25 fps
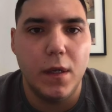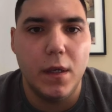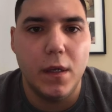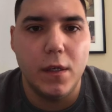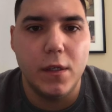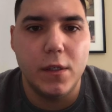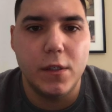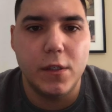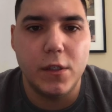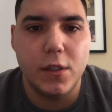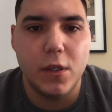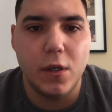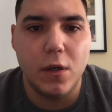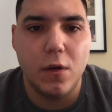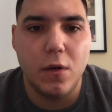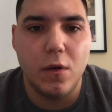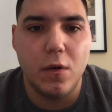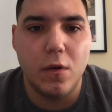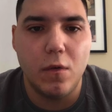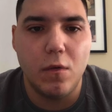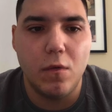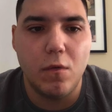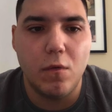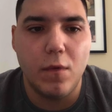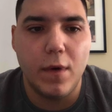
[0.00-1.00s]

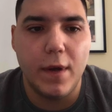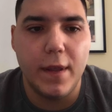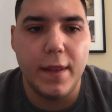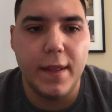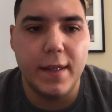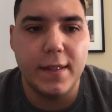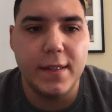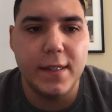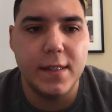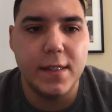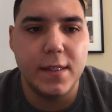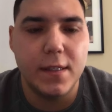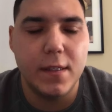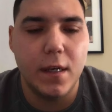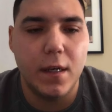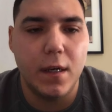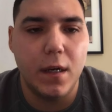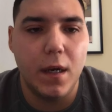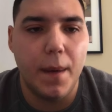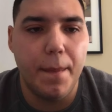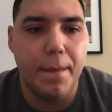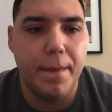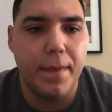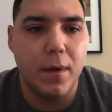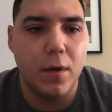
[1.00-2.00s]
So when this is done
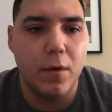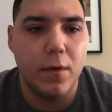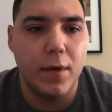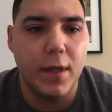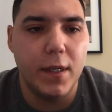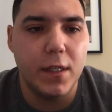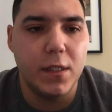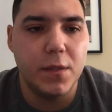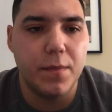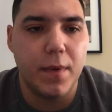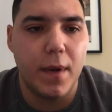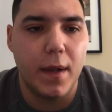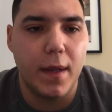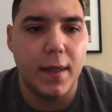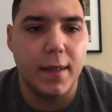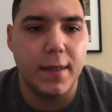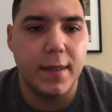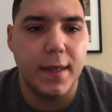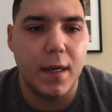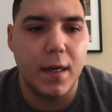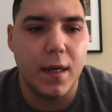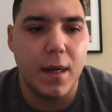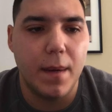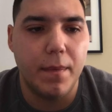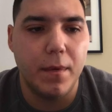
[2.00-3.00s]
uploading, it's probably gonna take
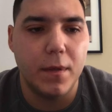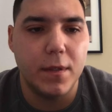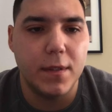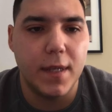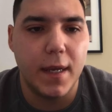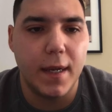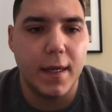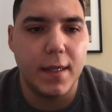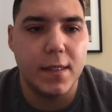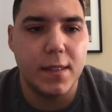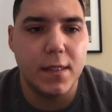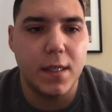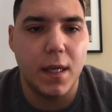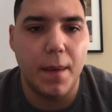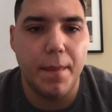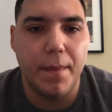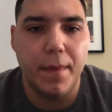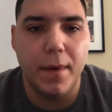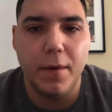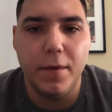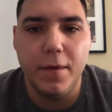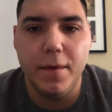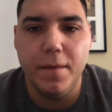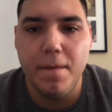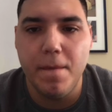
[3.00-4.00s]
a couple of seconds to
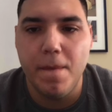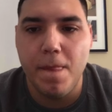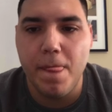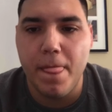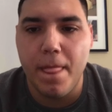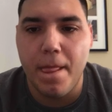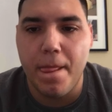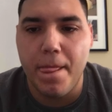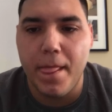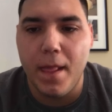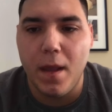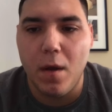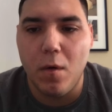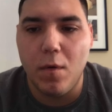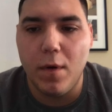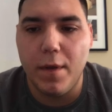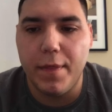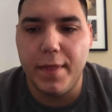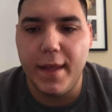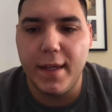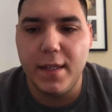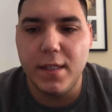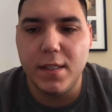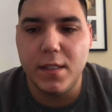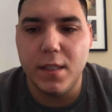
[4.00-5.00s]
upload. When
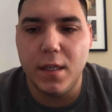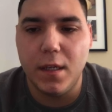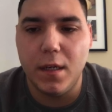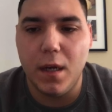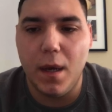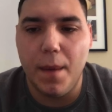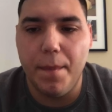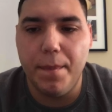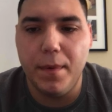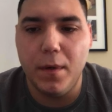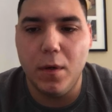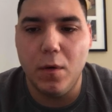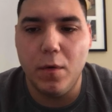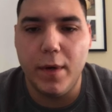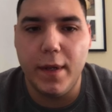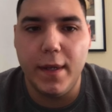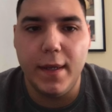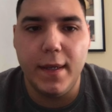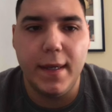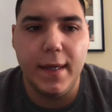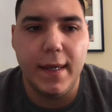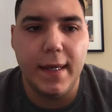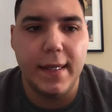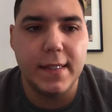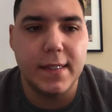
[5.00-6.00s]
that's done
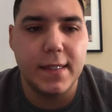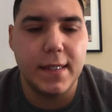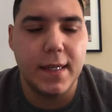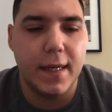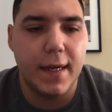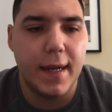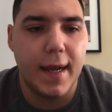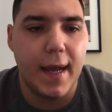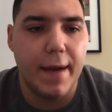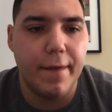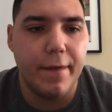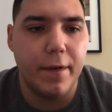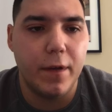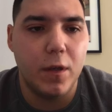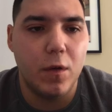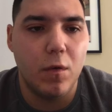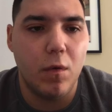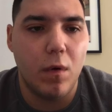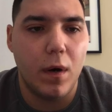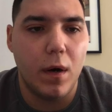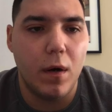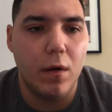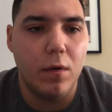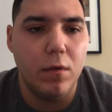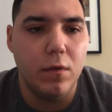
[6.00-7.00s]
uploading, it's gonna have a
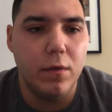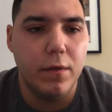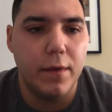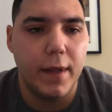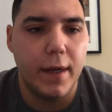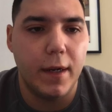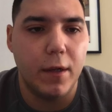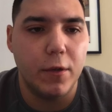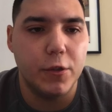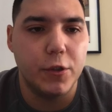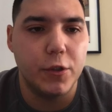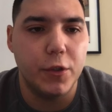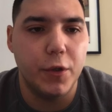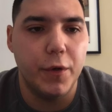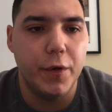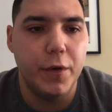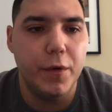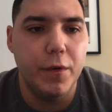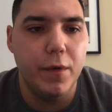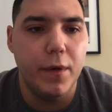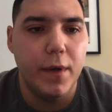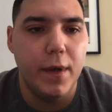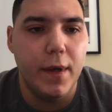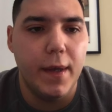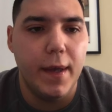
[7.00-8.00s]
URL that I'll show you,
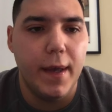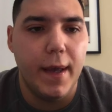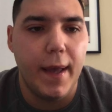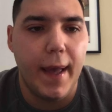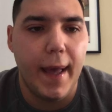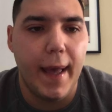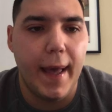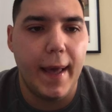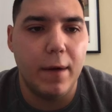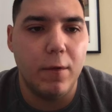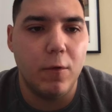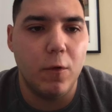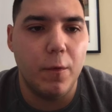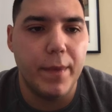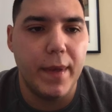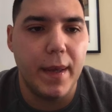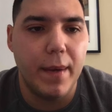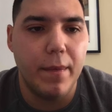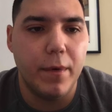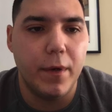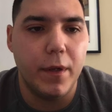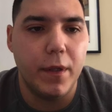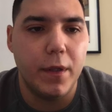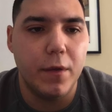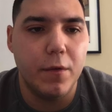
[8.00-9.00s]
and we'll be
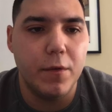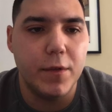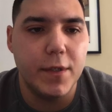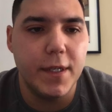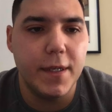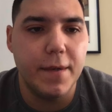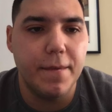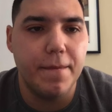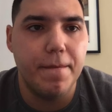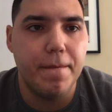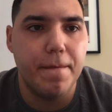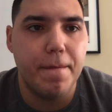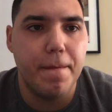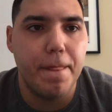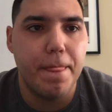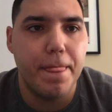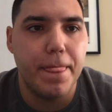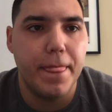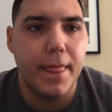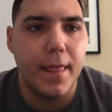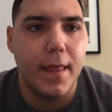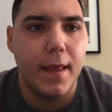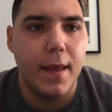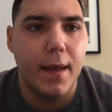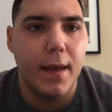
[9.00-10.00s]
able to use it.
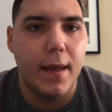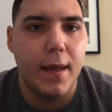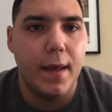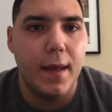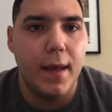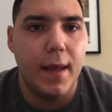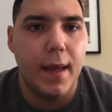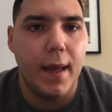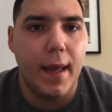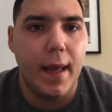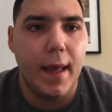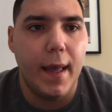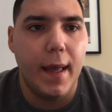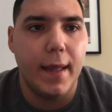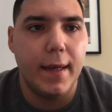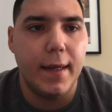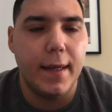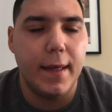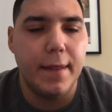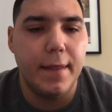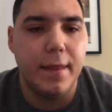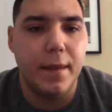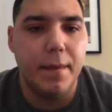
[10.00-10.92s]
And in the